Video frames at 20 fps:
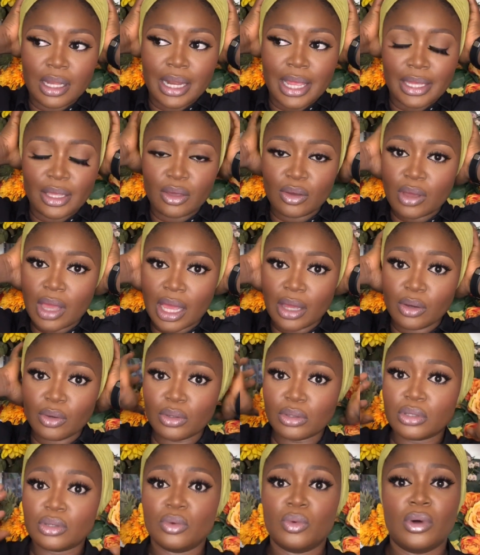Like, you can
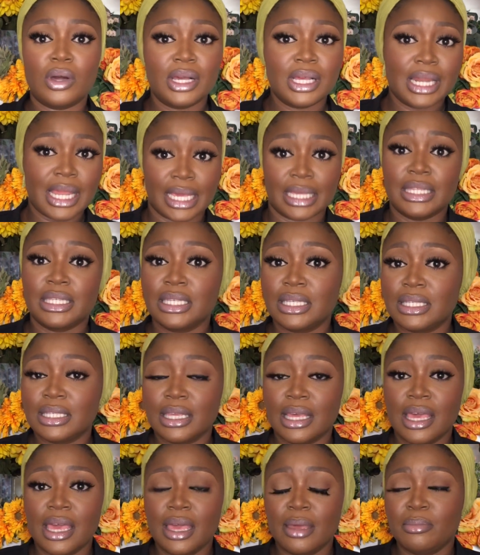go to work like this.
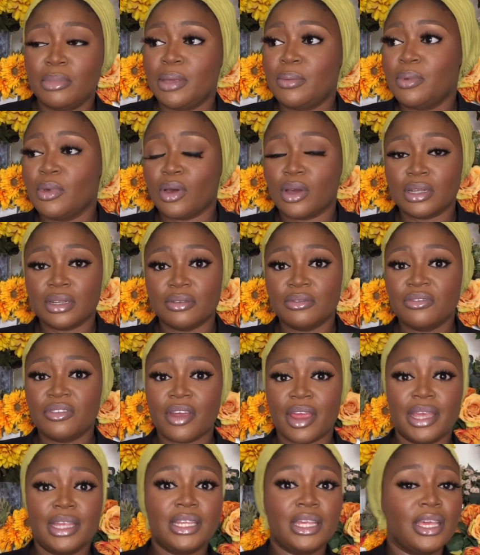Maybe on a
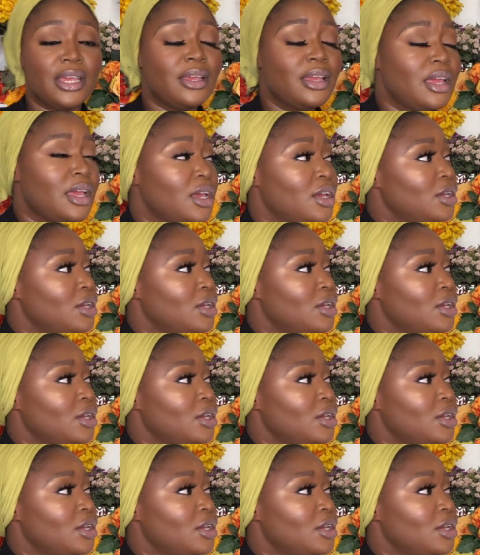Friday